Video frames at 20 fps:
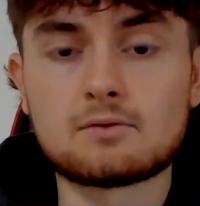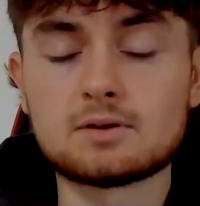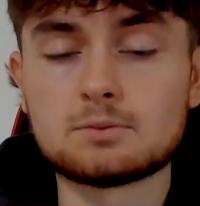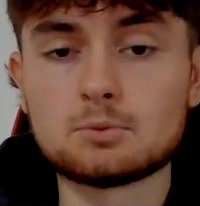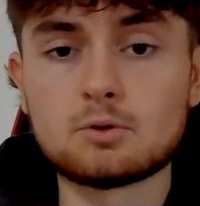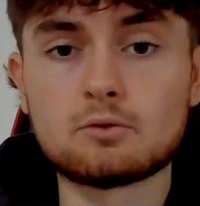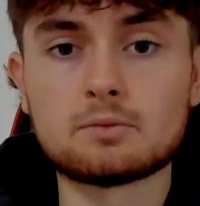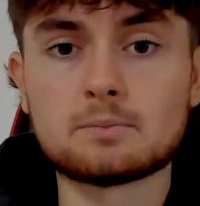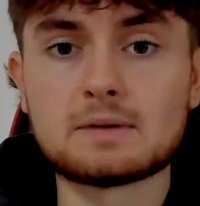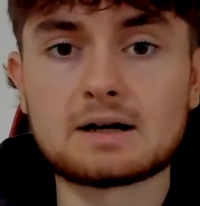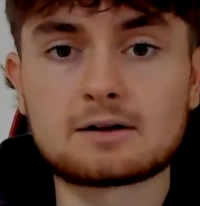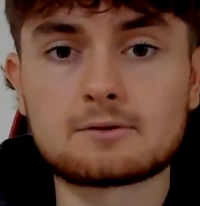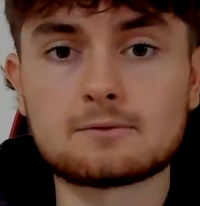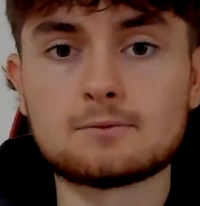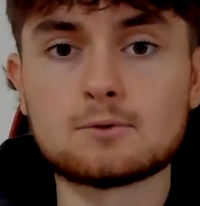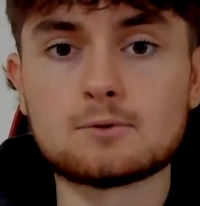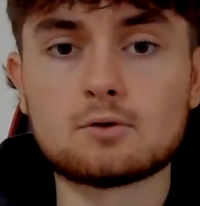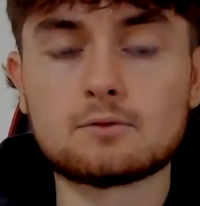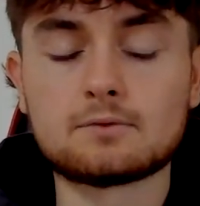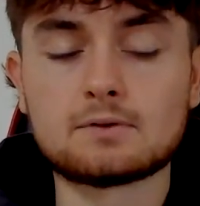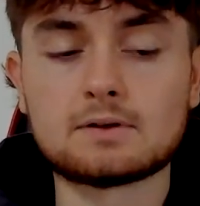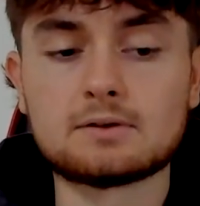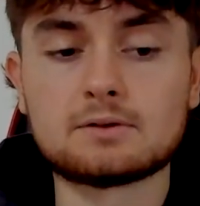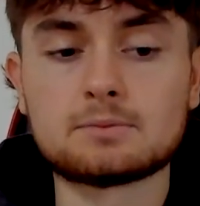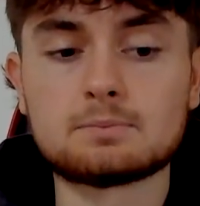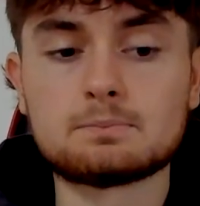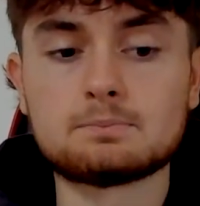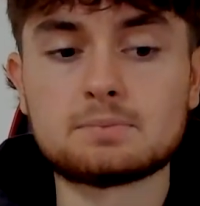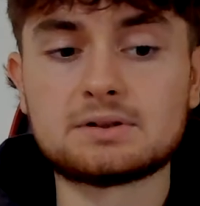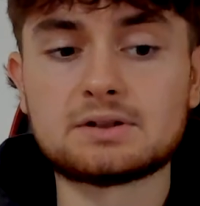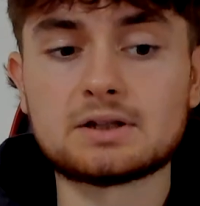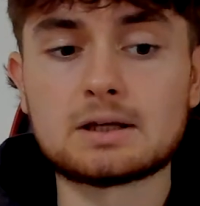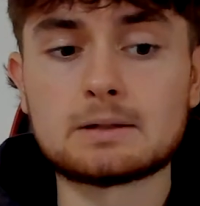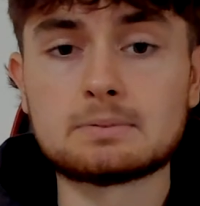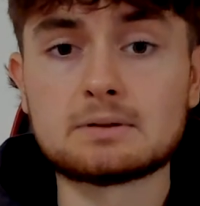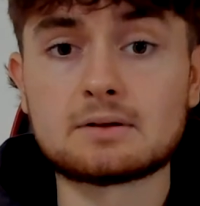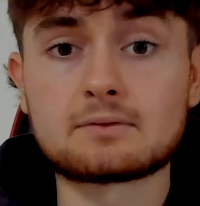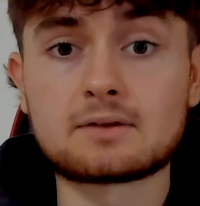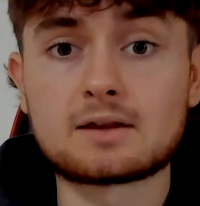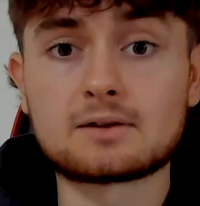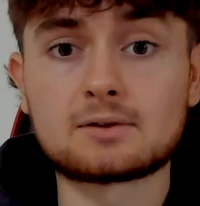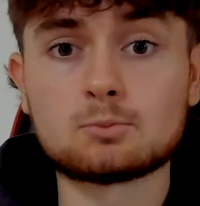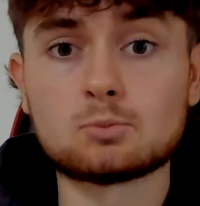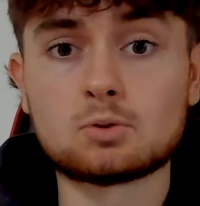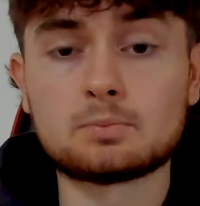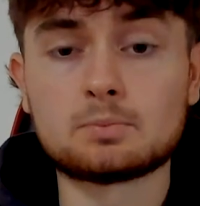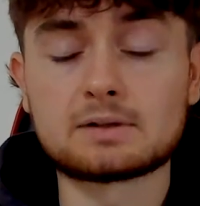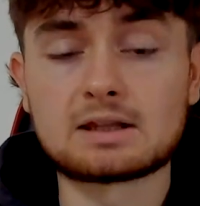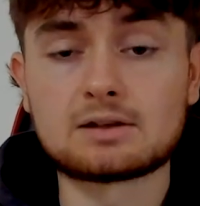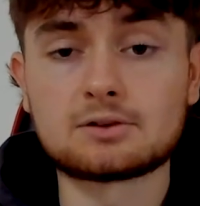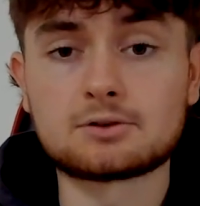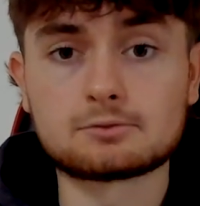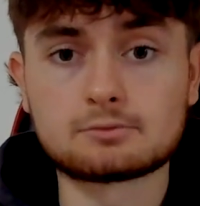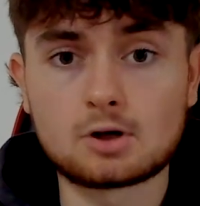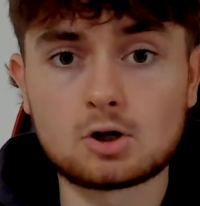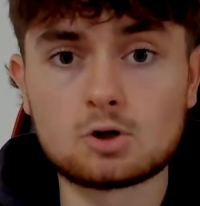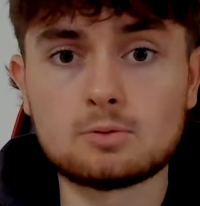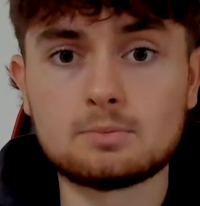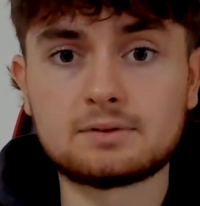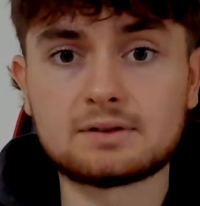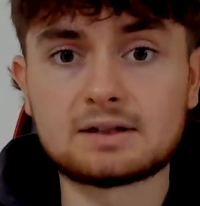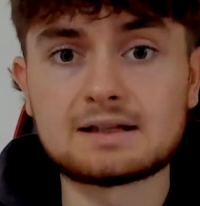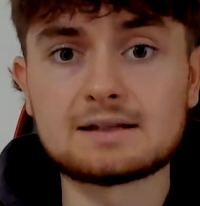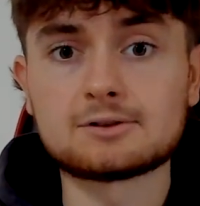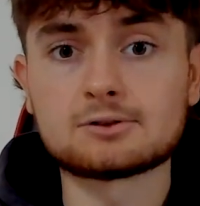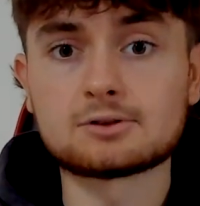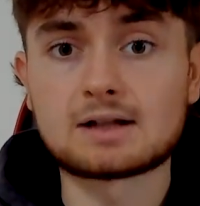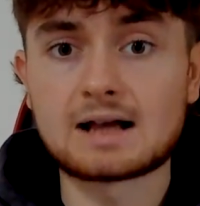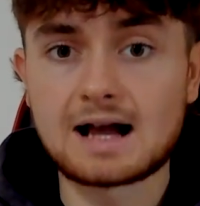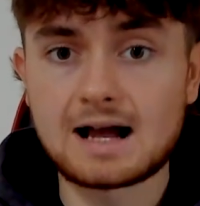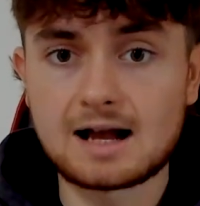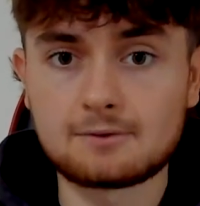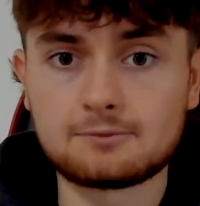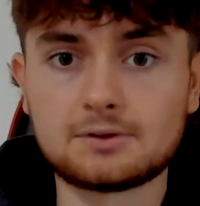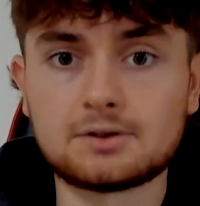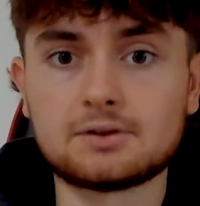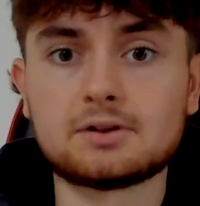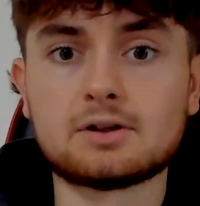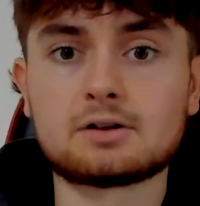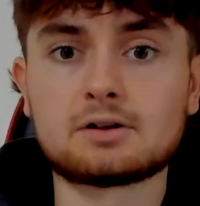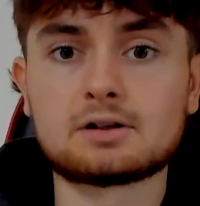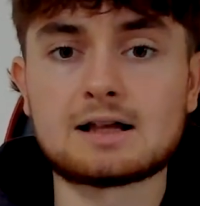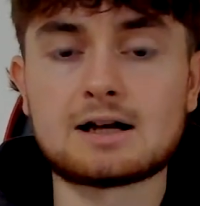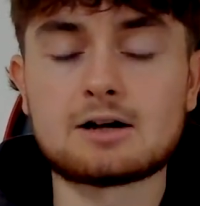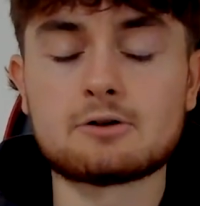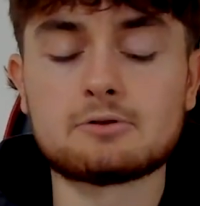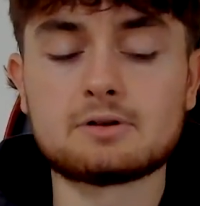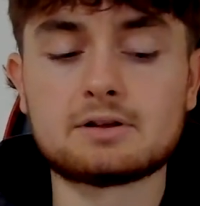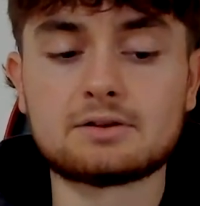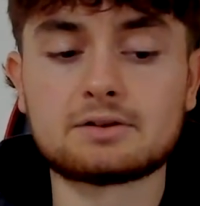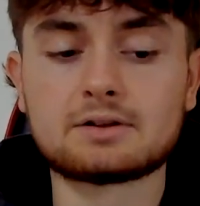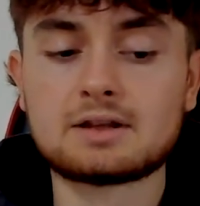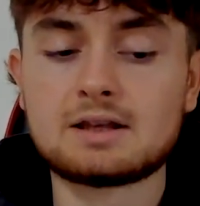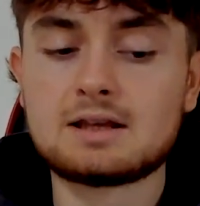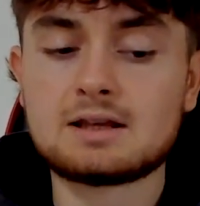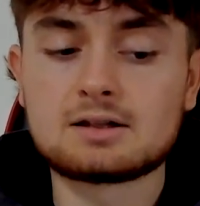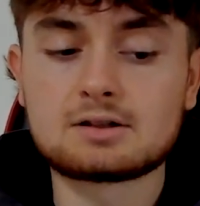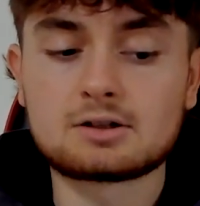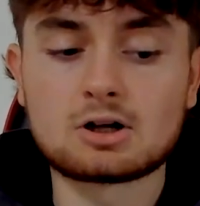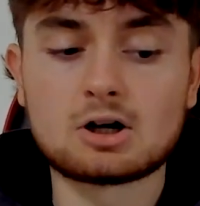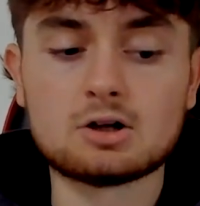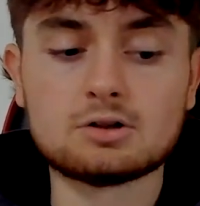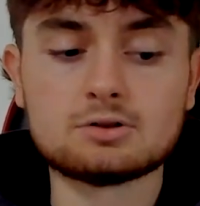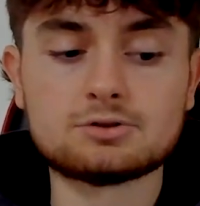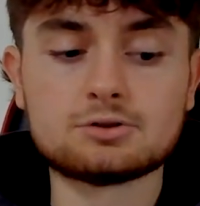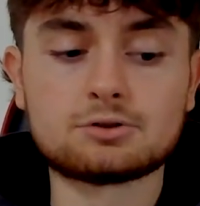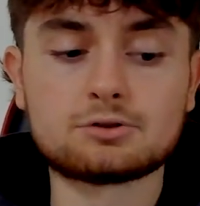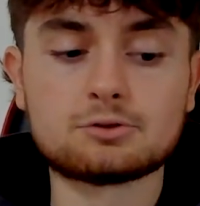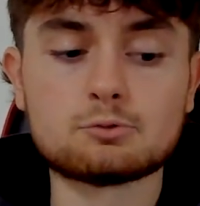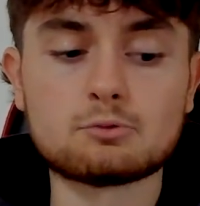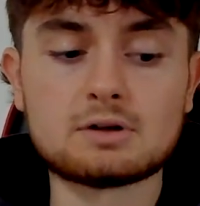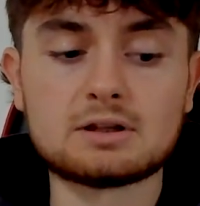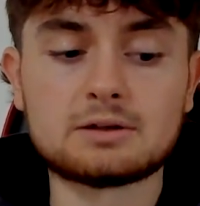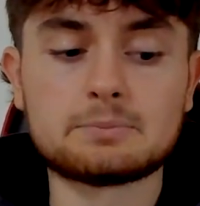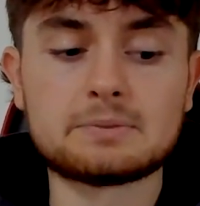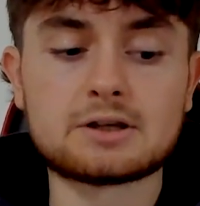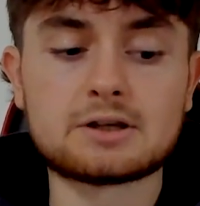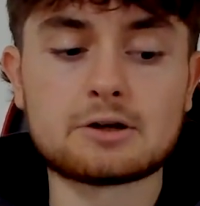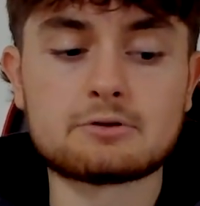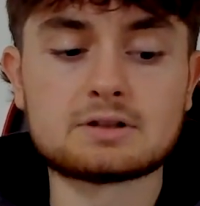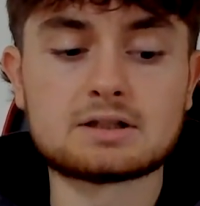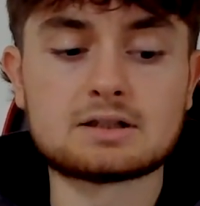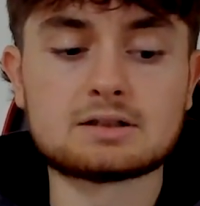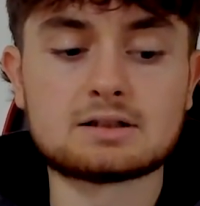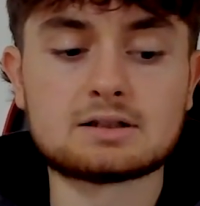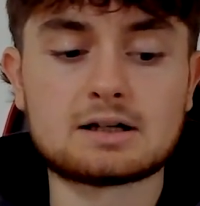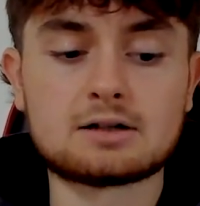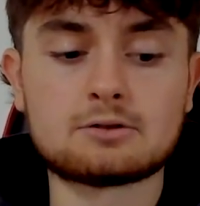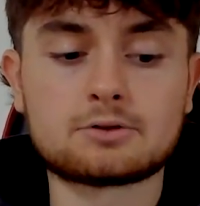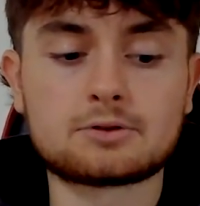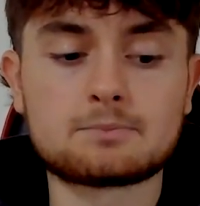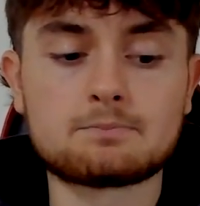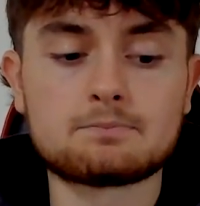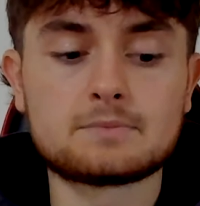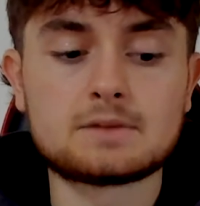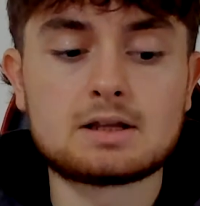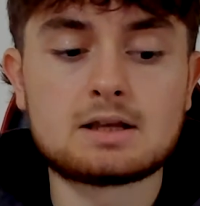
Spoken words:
moving back and forth and Beterbiev gets him up against the ropes, then he's going to have to circle out and can't just always be going in and out.